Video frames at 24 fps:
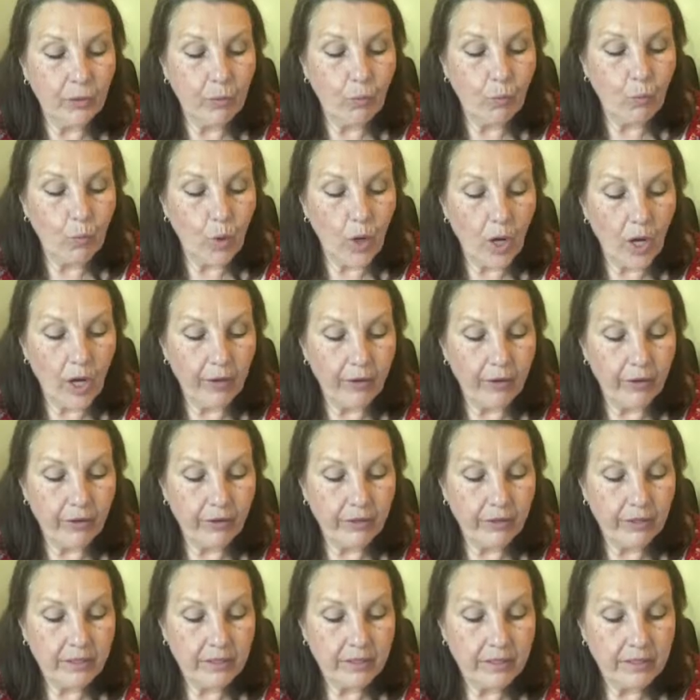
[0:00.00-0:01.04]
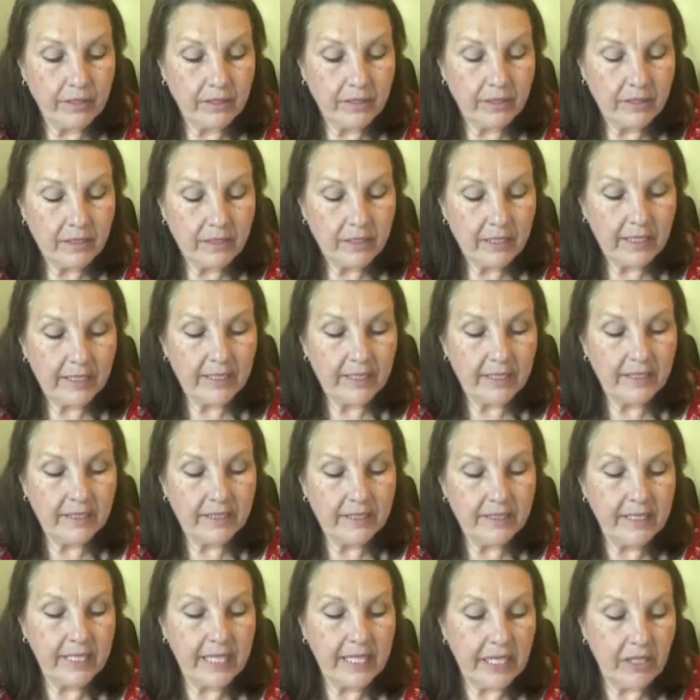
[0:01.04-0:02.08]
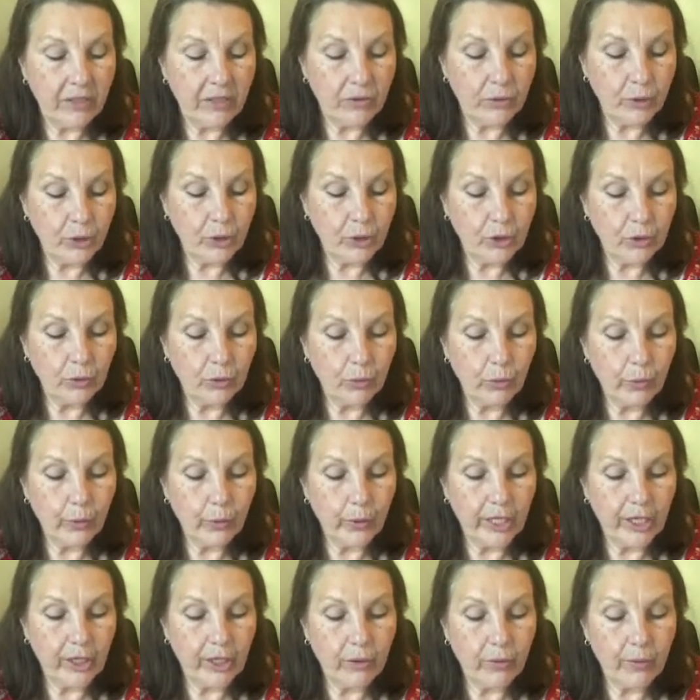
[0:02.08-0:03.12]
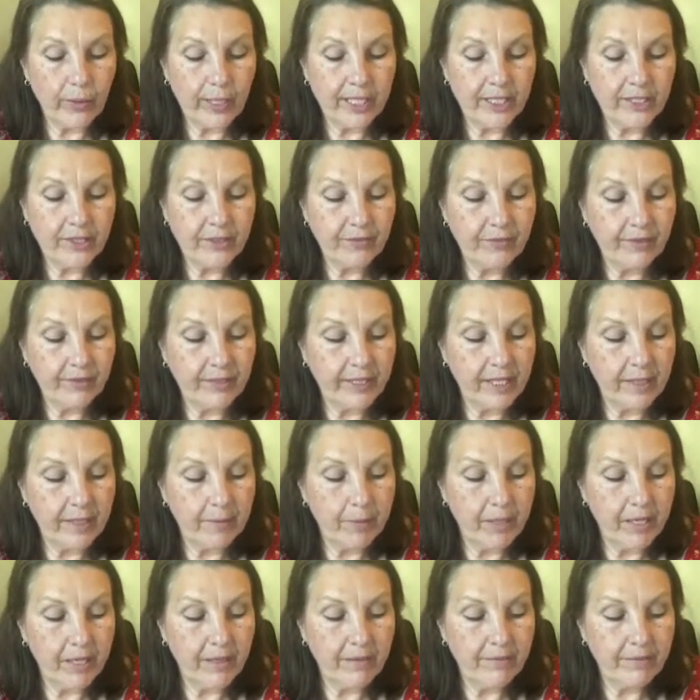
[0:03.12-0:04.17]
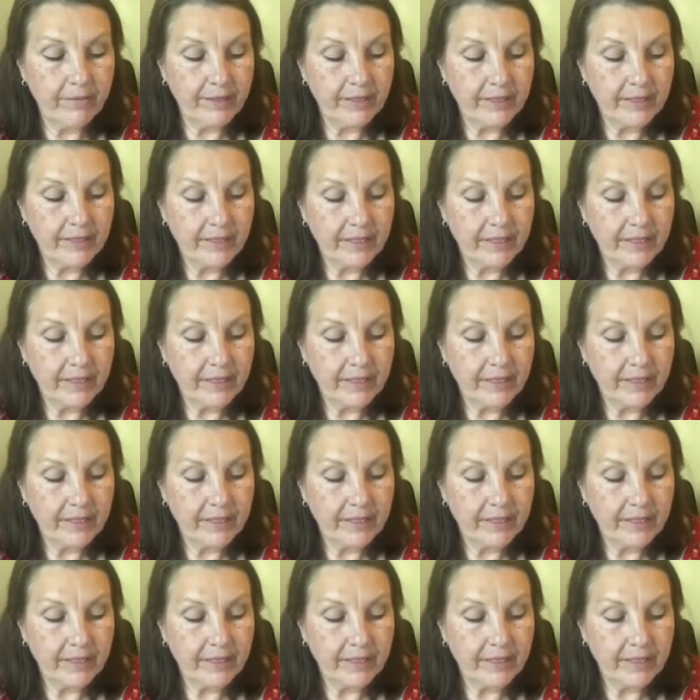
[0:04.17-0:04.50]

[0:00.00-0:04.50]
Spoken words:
the water, and the seagulls soaring gracefully above.